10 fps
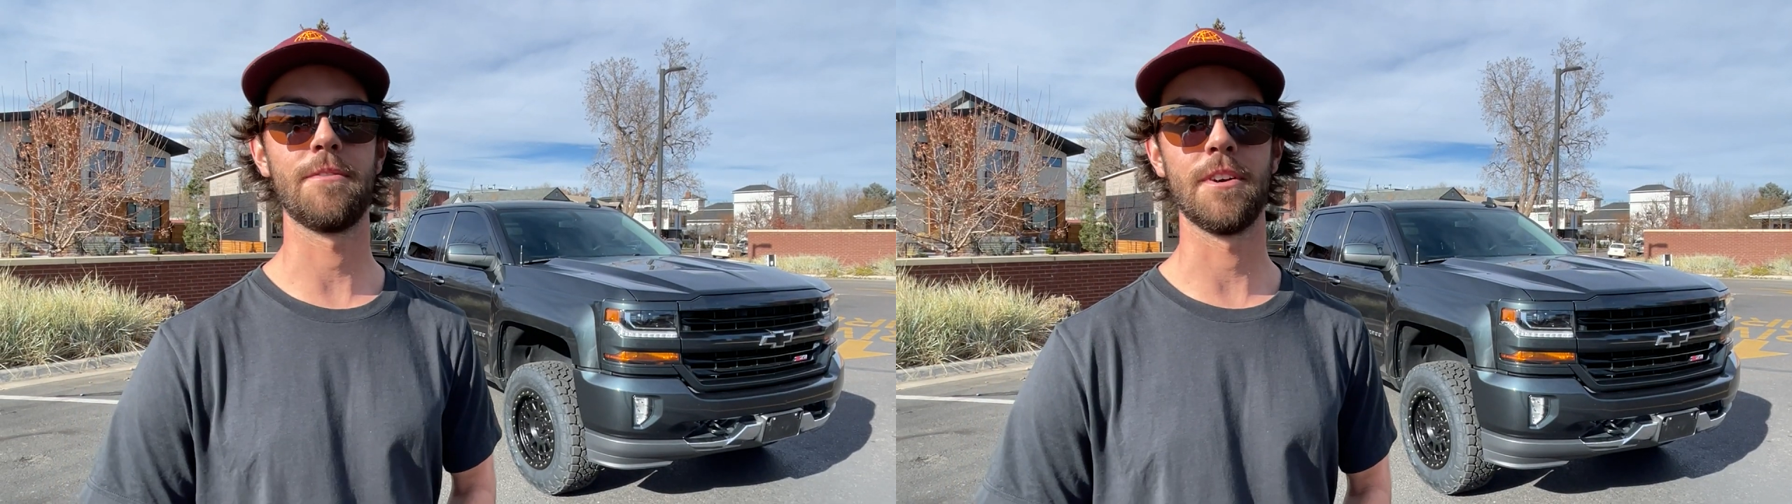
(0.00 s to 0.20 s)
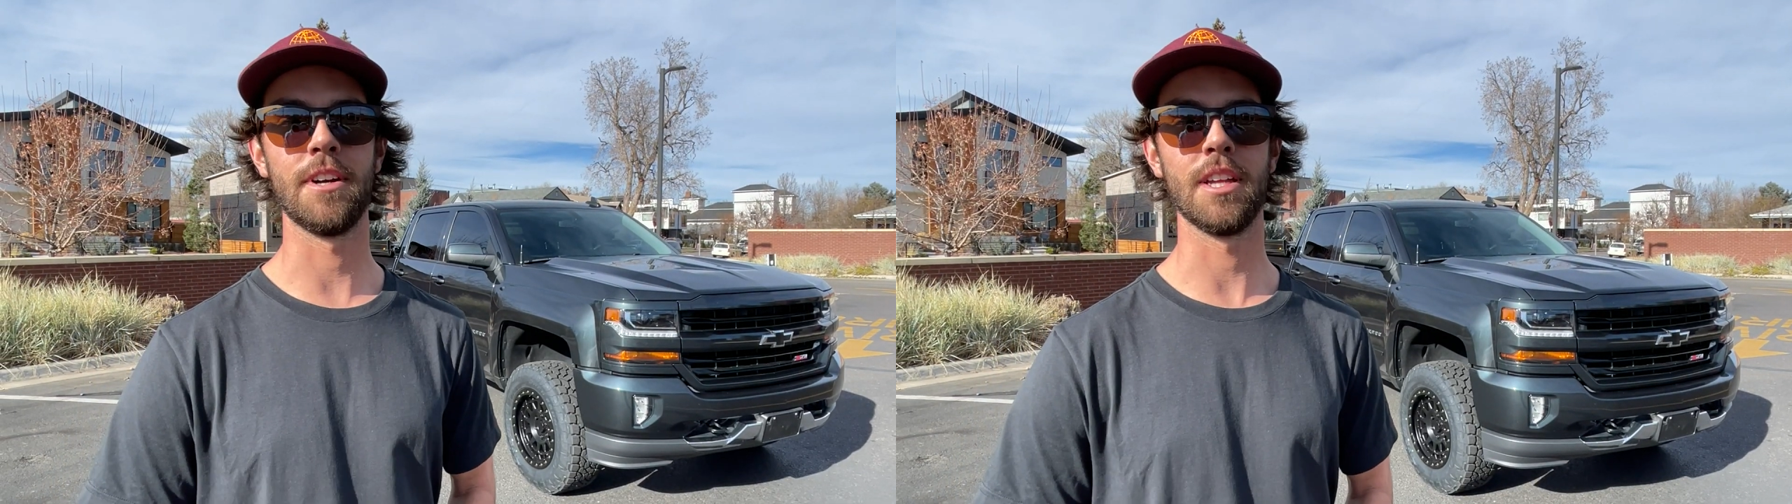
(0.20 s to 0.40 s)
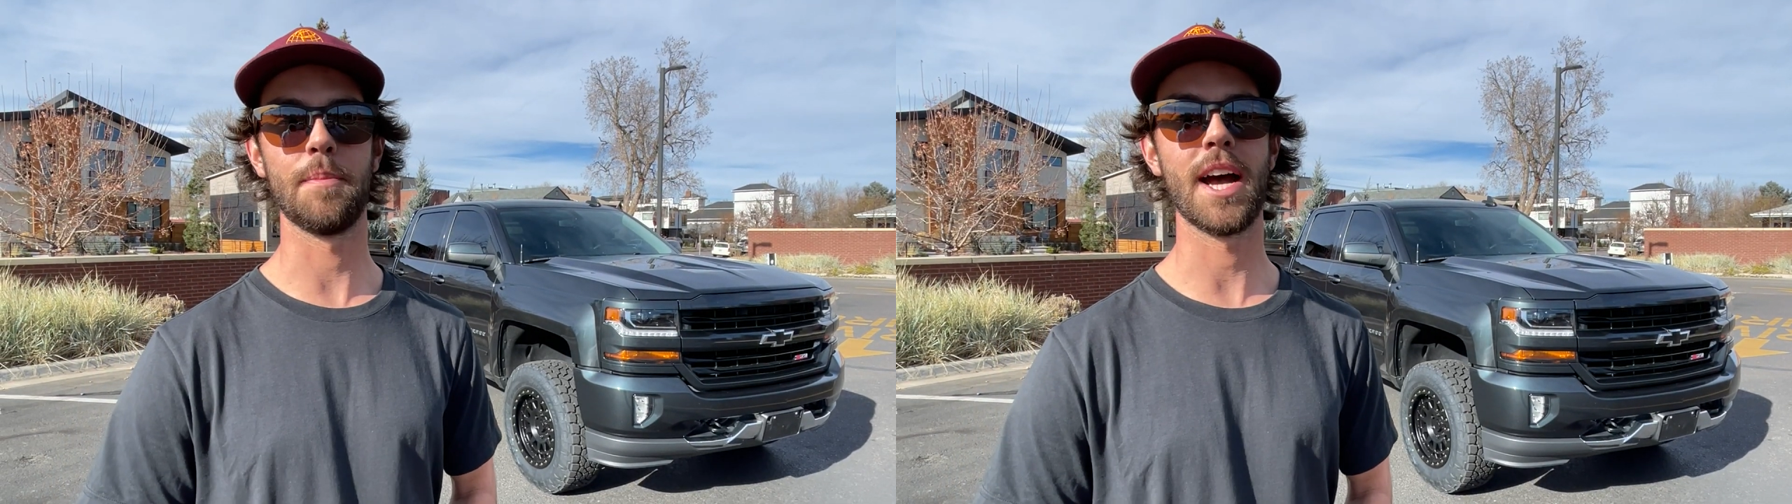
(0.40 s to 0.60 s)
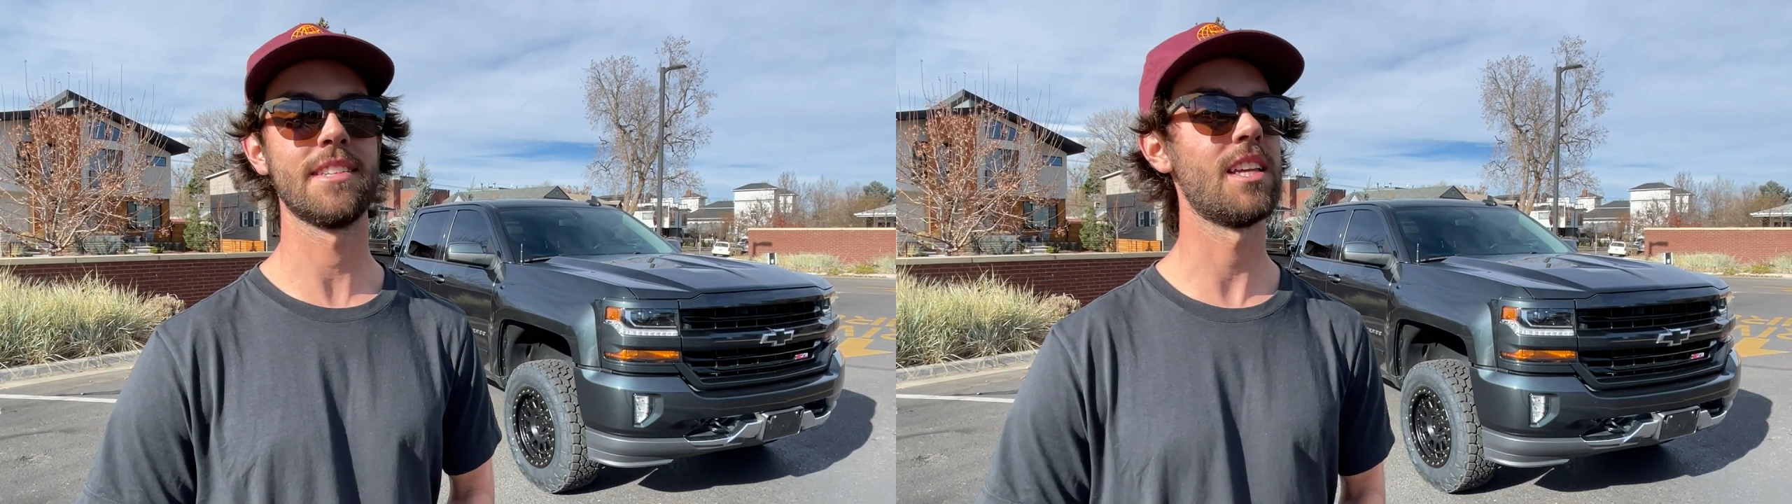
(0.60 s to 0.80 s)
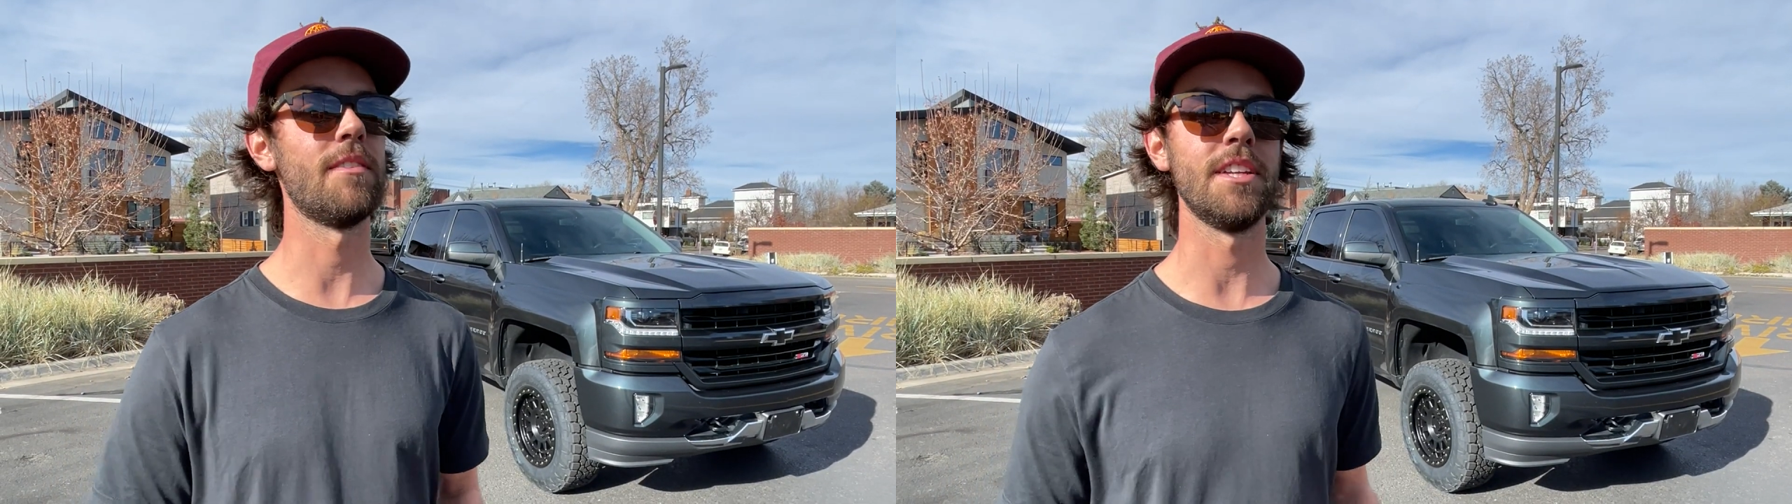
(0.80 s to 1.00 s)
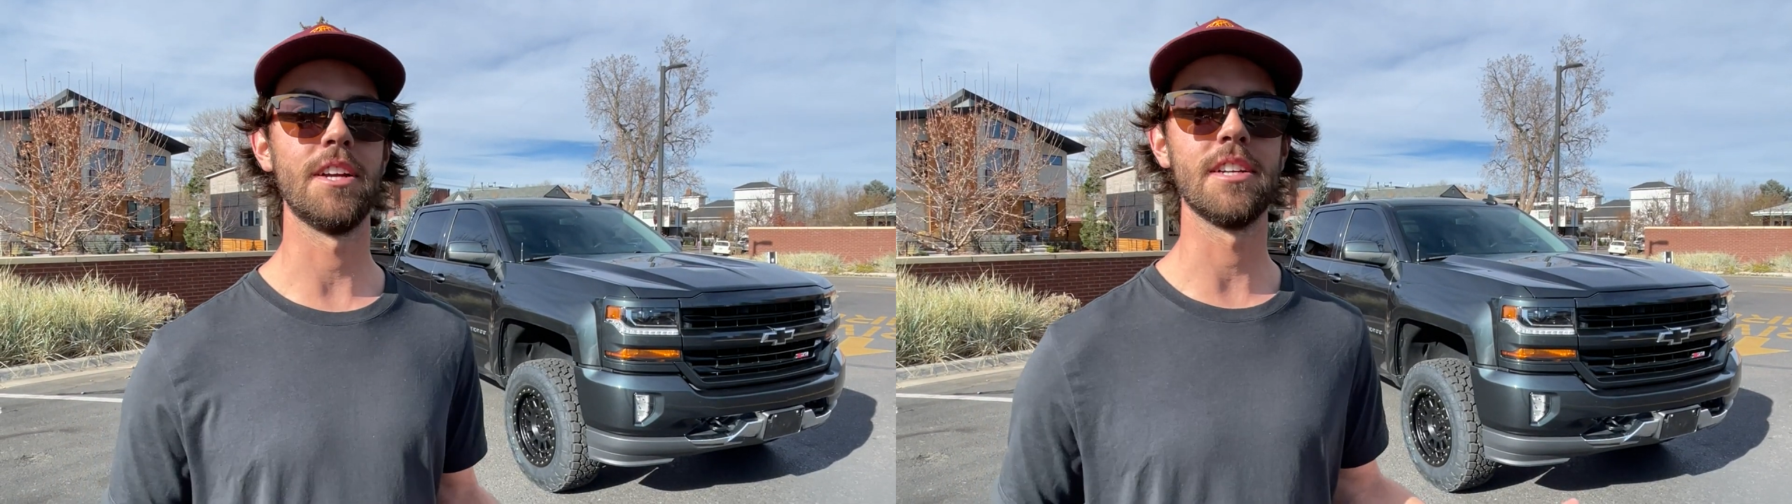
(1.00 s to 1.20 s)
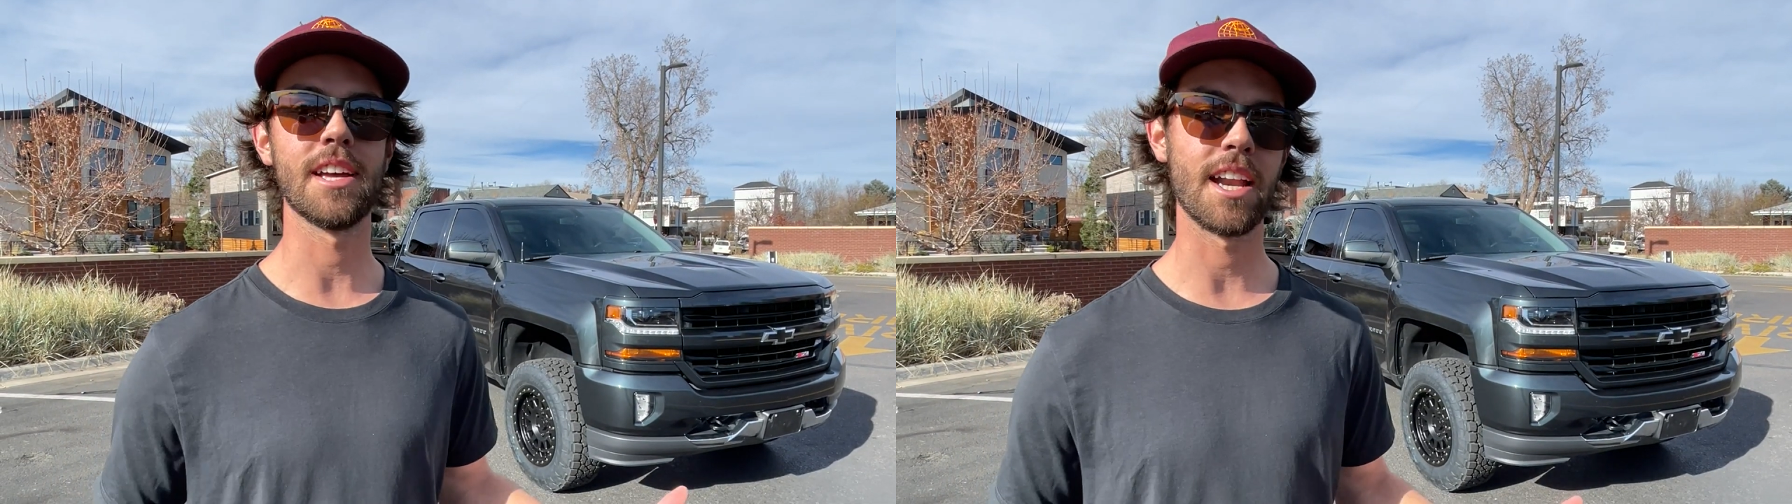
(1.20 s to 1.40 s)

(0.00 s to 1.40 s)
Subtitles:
for the past 7 years.